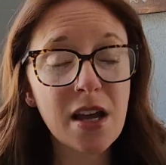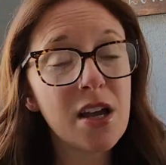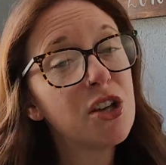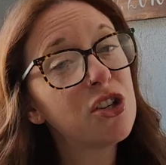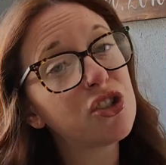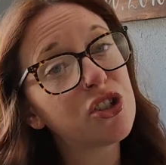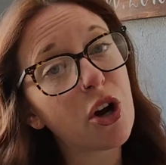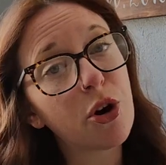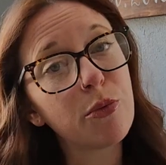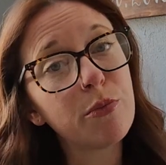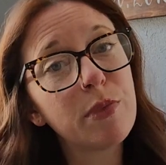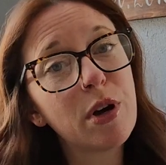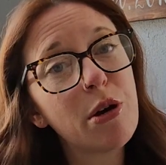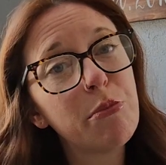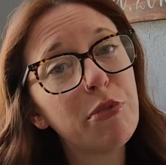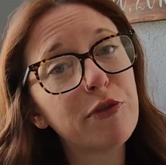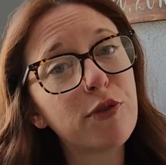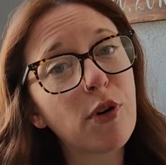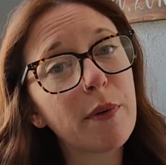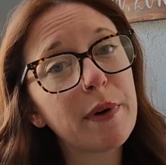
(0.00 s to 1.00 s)
So
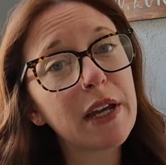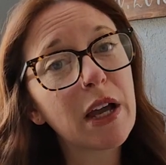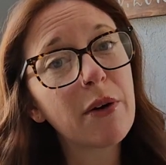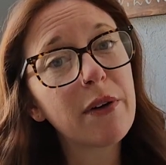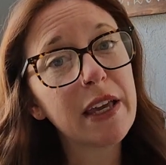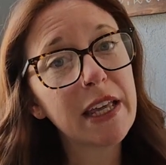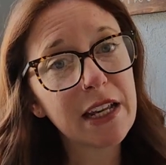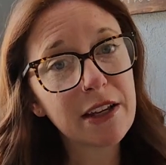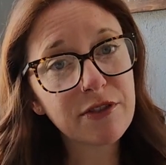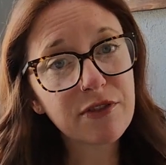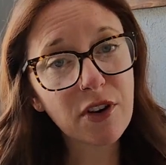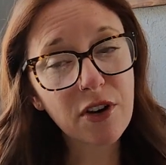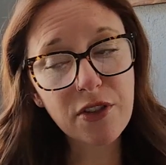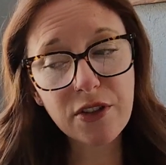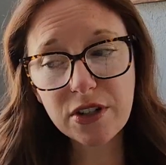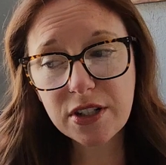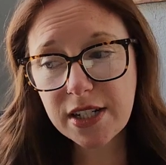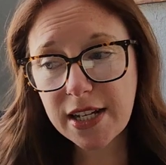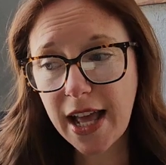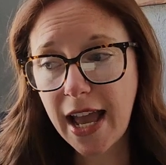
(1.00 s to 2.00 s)
before we go any further
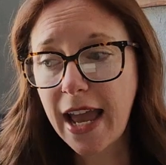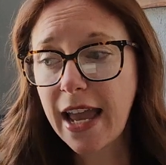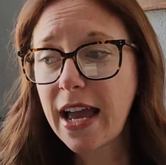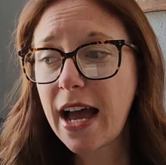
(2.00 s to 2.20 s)
today,